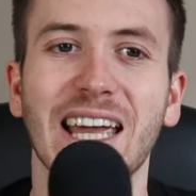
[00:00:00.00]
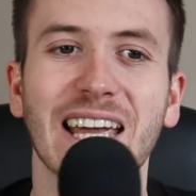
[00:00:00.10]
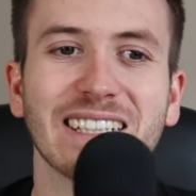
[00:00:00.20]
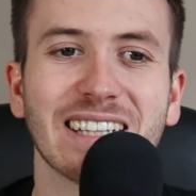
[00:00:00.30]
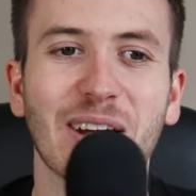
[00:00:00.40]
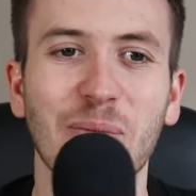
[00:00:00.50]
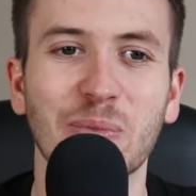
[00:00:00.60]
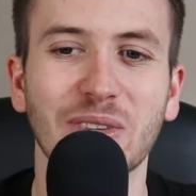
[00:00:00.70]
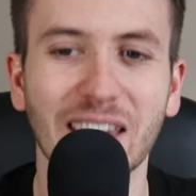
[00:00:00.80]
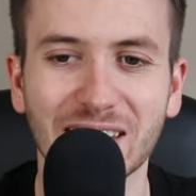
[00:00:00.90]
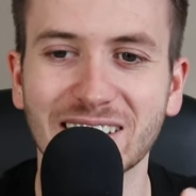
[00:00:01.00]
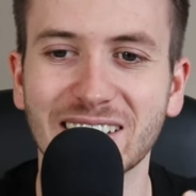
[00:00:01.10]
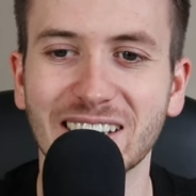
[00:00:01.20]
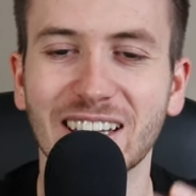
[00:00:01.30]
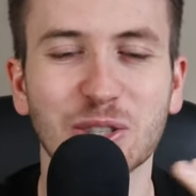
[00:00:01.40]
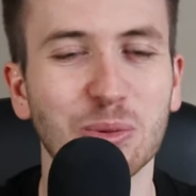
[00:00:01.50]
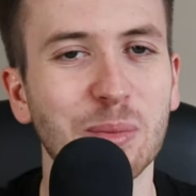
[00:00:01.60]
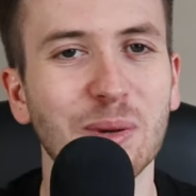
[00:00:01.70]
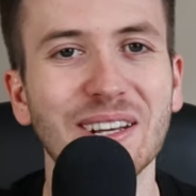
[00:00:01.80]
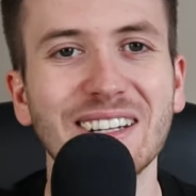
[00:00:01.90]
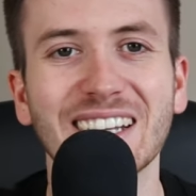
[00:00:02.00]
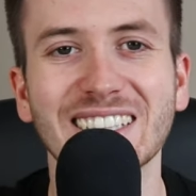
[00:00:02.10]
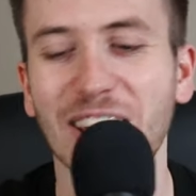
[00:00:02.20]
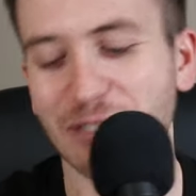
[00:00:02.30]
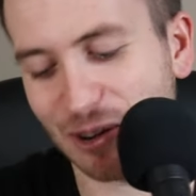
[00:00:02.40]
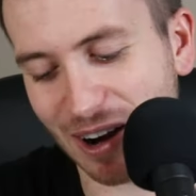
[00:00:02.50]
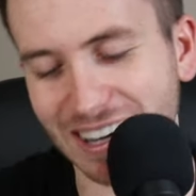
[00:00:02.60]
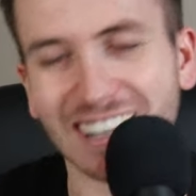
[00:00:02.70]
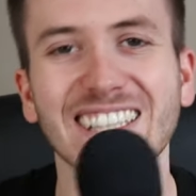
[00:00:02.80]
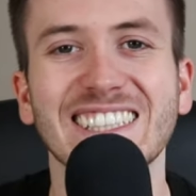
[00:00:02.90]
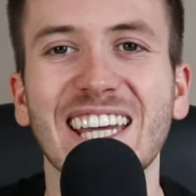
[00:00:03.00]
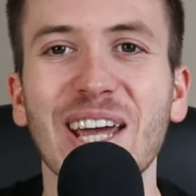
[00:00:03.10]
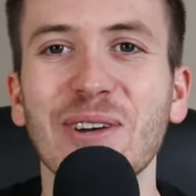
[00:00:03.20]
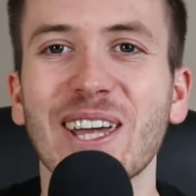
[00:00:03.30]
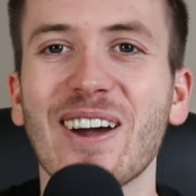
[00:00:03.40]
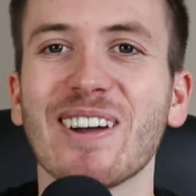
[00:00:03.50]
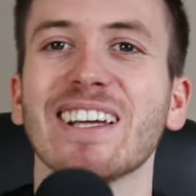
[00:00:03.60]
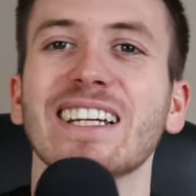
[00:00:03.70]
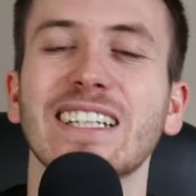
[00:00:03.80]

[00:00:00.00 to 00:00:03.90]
And let's rip in, let's have a crack, and let's see how we go.